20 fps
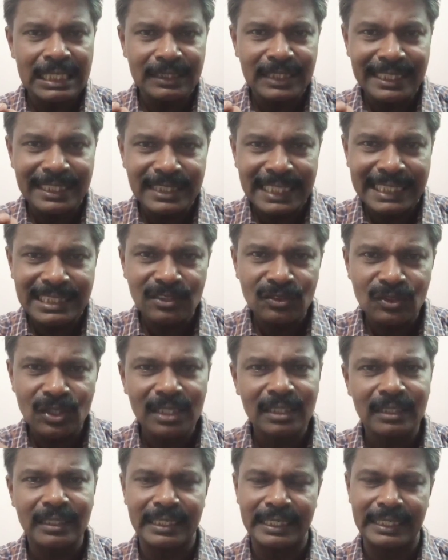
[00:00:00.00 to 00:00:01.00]
Then
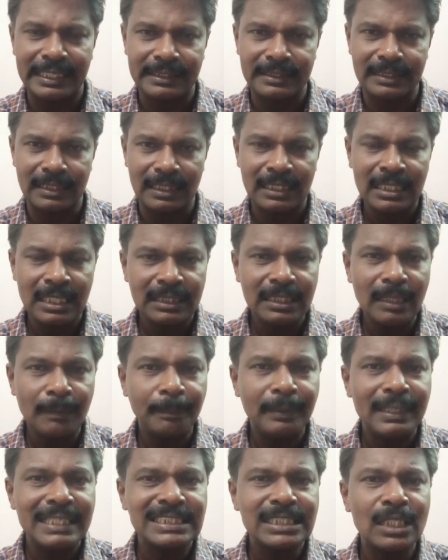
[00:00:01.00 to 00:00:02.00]
debtor, creditor, the
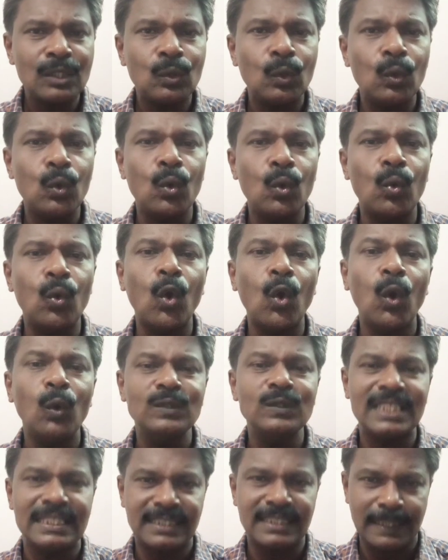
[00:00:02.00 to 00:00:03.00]
person who
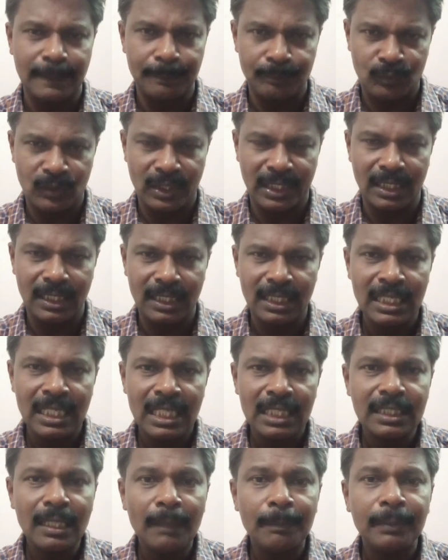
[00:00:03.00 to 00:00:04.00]
owes something.
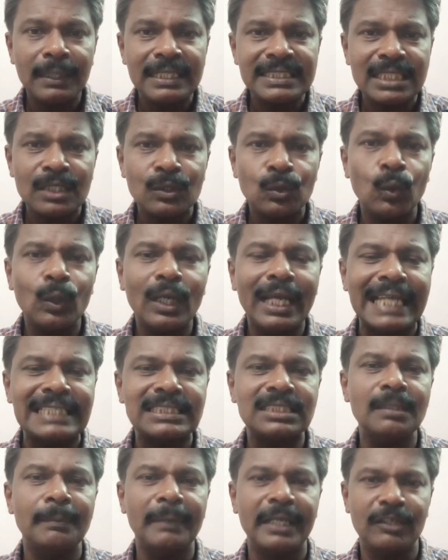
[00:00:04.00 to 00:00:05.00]
The person who
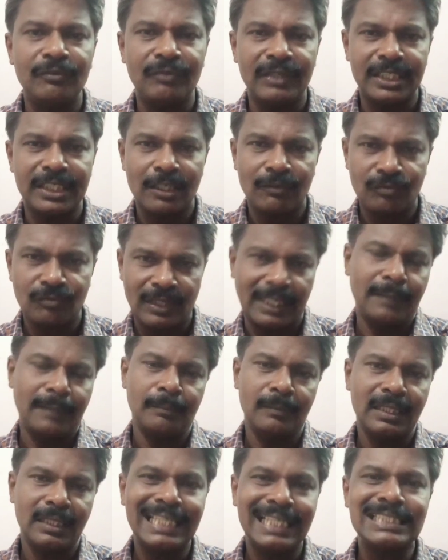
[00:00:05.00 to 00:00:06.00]
gets the benefit of
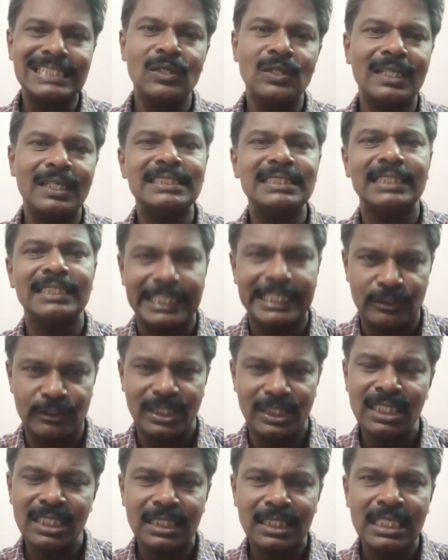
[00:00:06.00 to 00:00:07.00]
time is known as
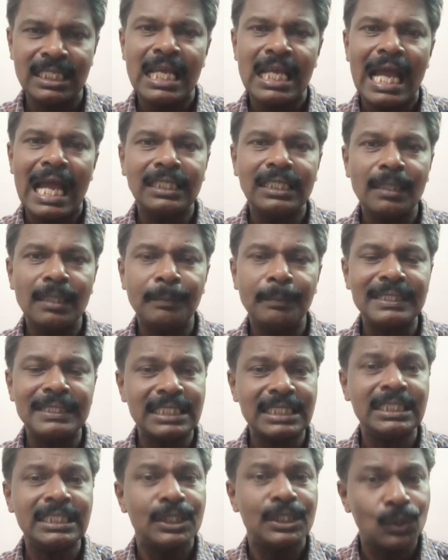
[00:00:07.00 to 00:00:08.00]
debtor, and the
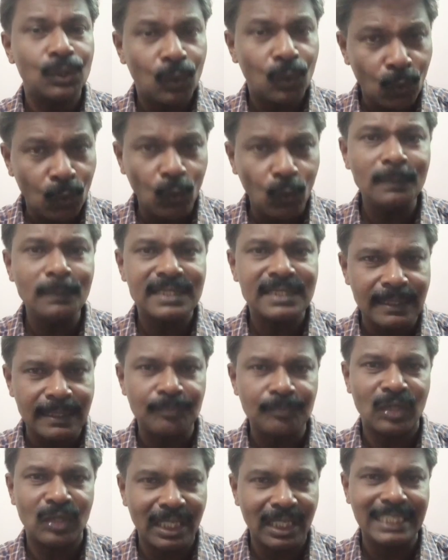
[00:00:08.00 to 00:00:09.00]
person to whom
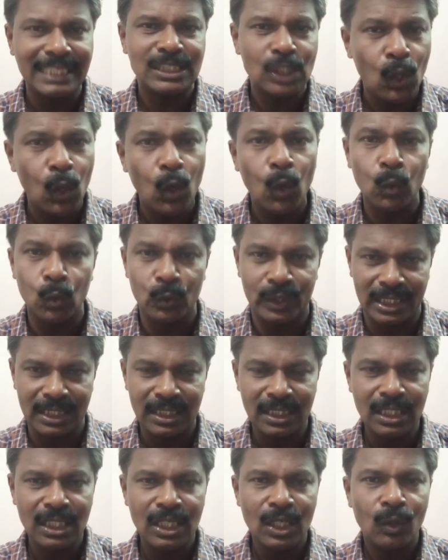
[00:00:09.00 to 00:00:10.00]
something is
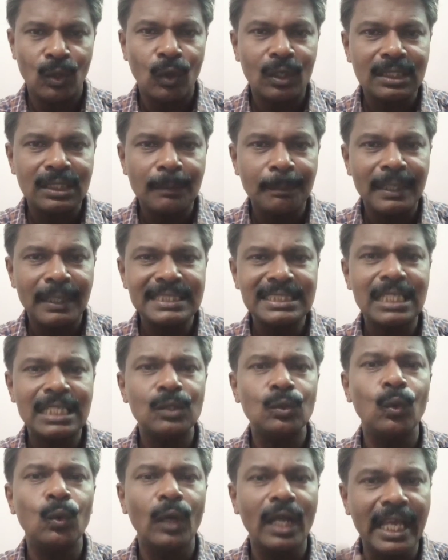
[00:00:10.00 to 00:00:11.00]
owed, or the
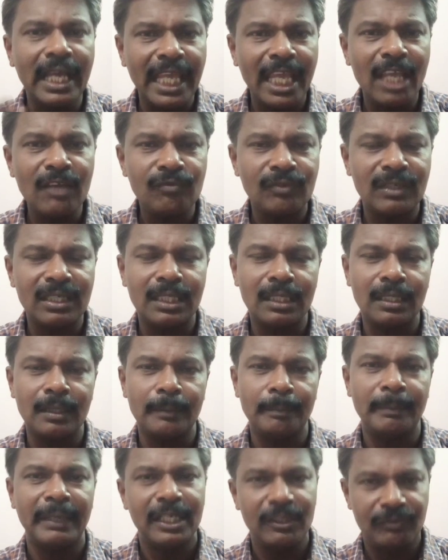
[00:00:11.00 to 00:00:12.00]
person who gives
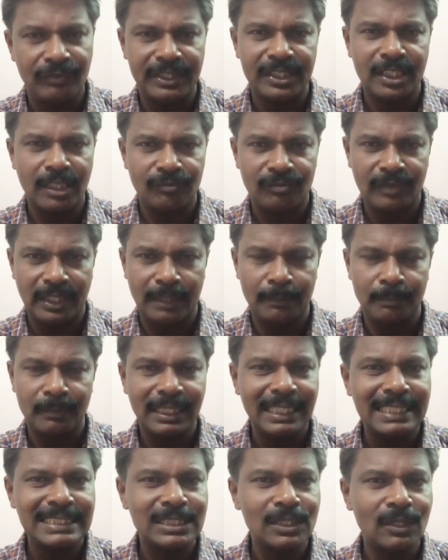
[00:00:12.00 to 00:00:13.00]
benefit of time,
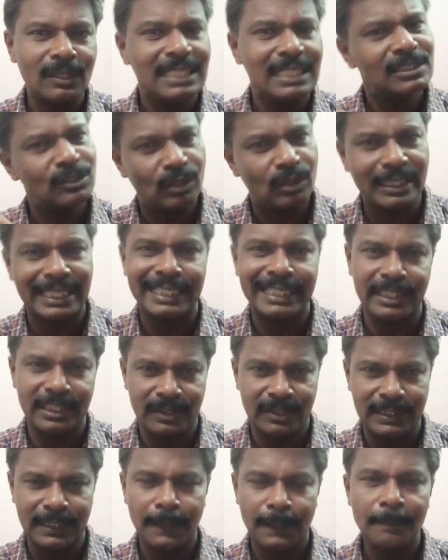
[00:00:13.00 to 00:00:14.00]
is known as
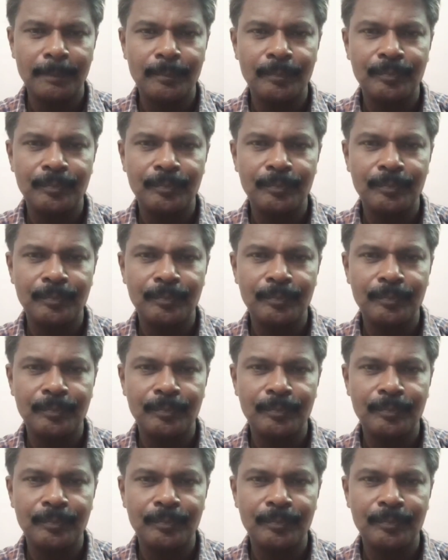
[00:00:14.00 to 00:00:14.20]
creditor.